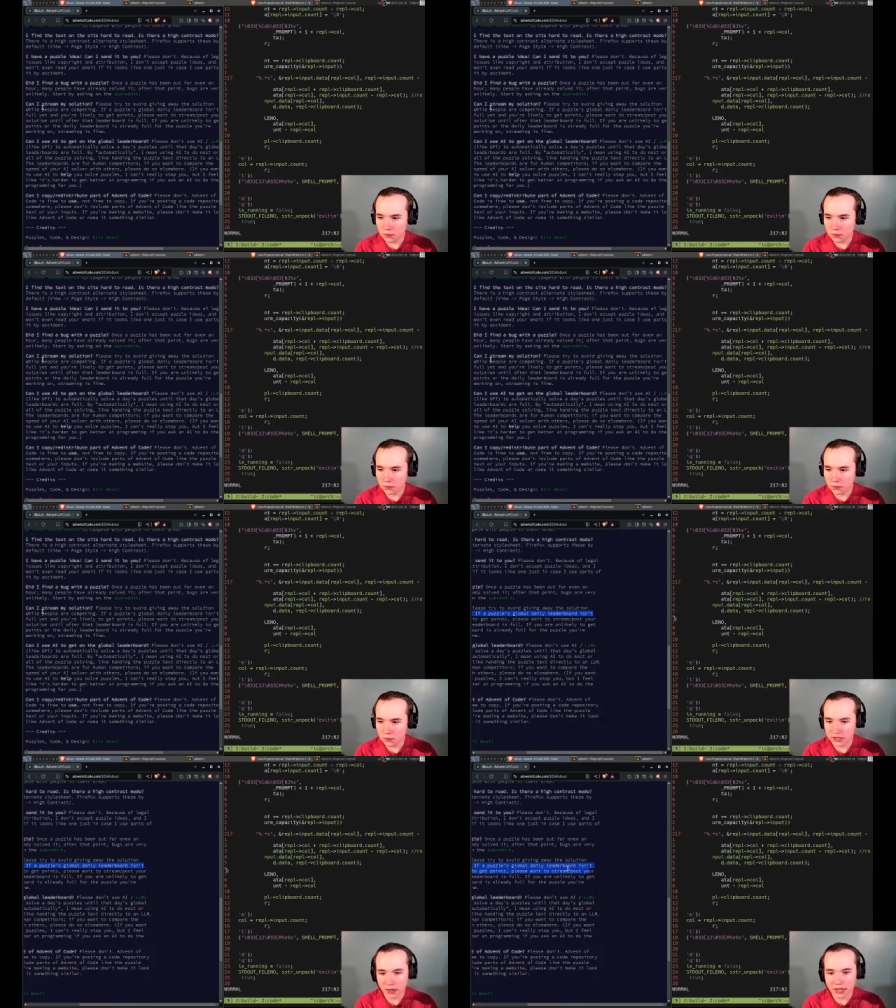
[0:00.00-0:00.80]
Yeah,
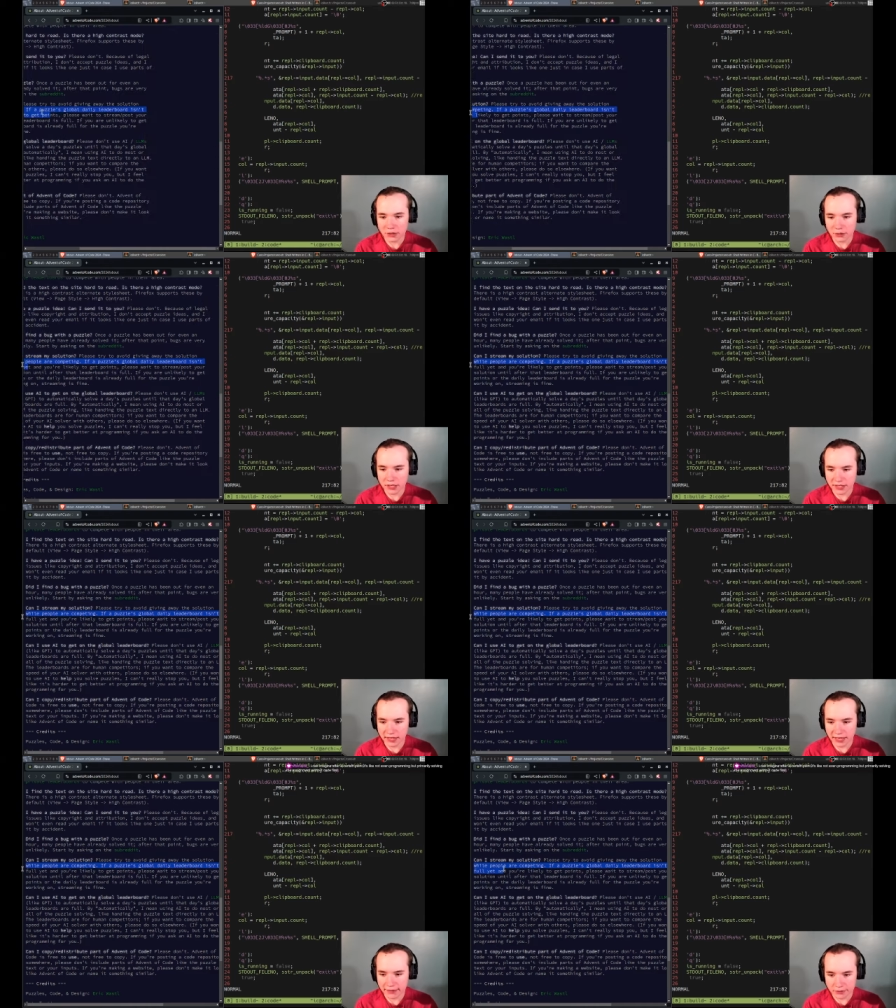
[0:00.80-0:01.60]
so I'd do it a
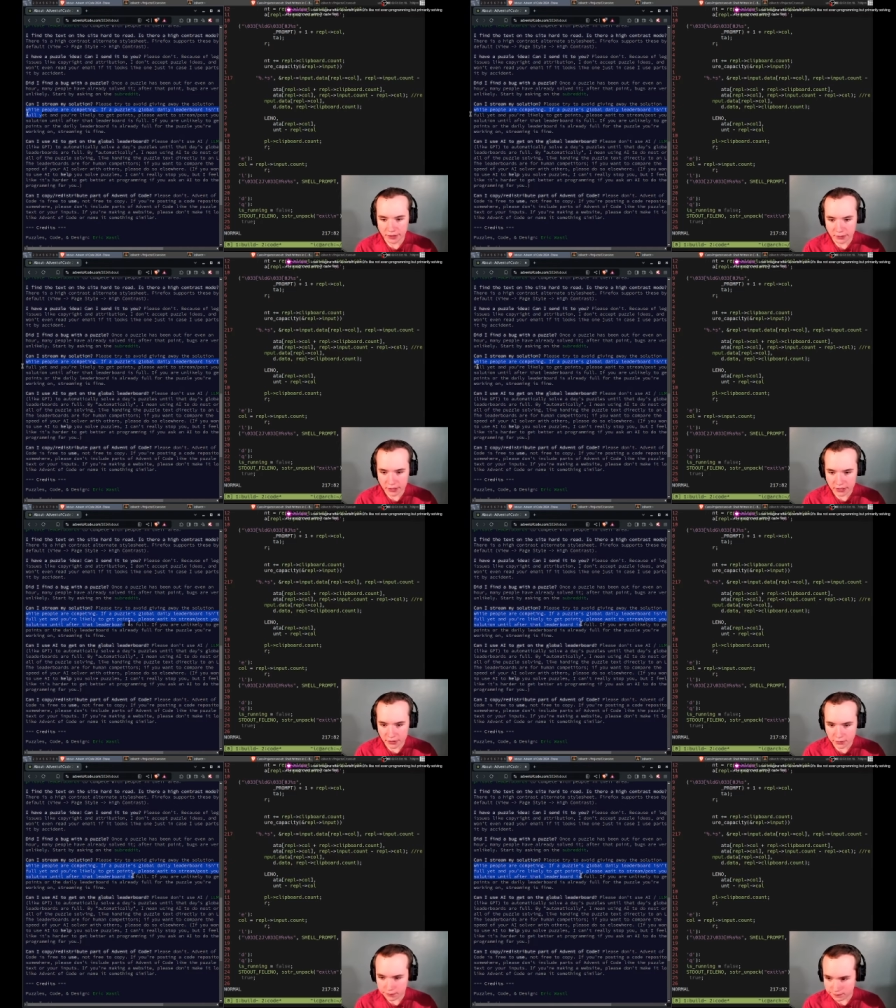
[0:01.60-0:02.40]
day after anyway,
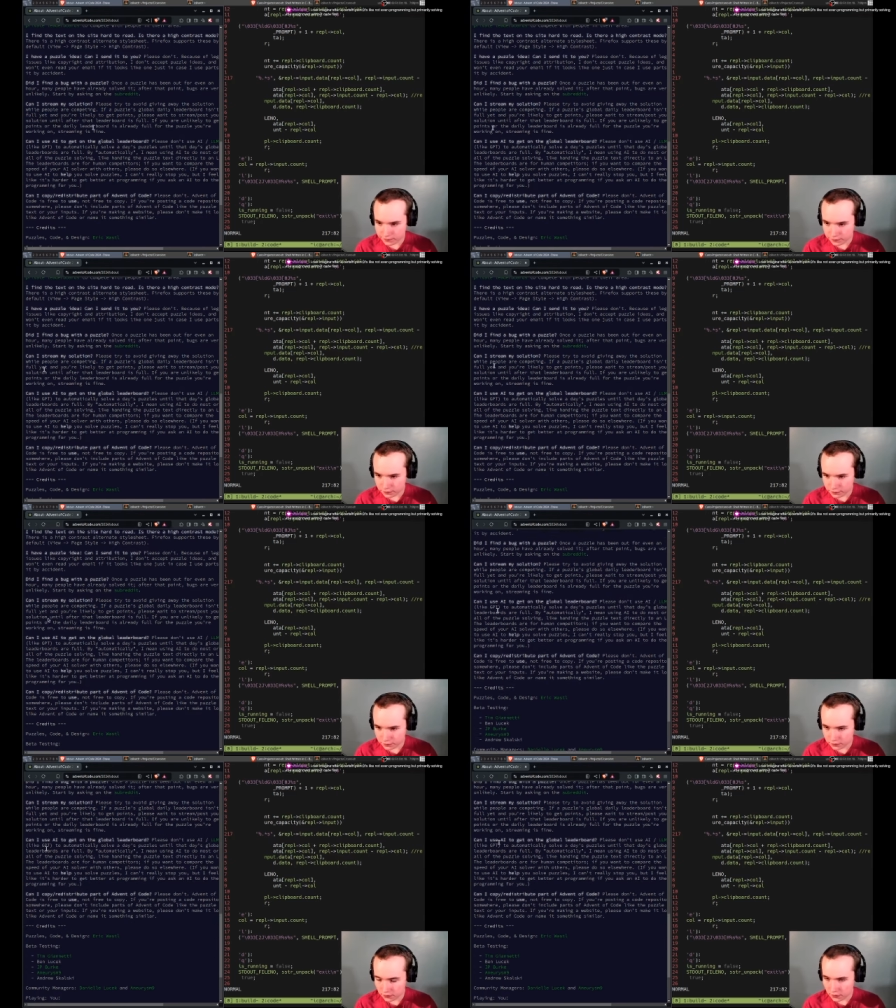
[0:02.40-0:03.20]
so.
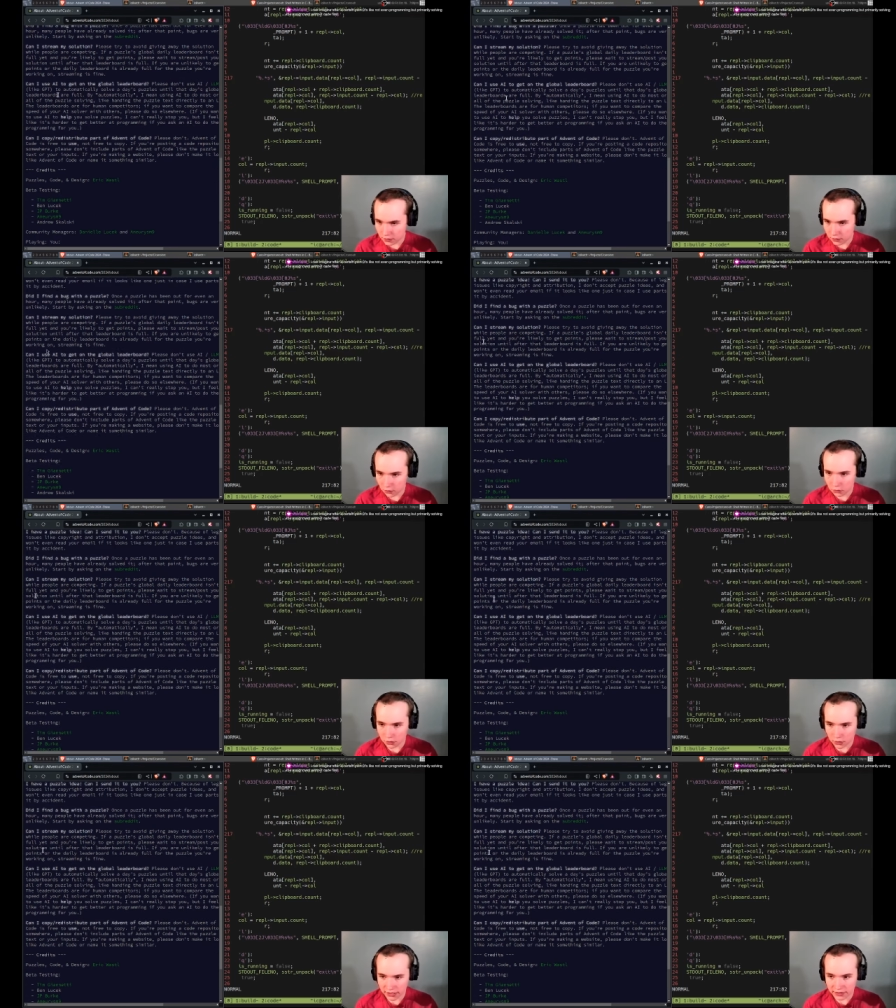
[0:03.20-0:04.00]

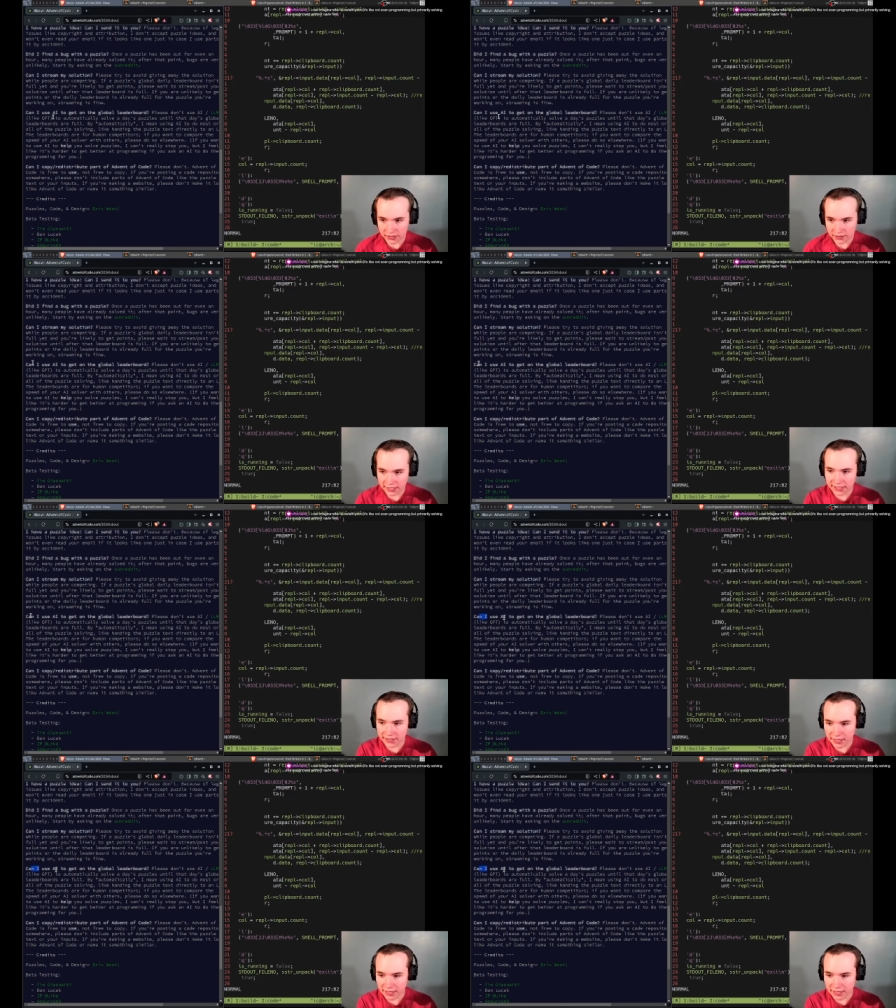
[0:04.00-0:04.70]
Or at least late in the day.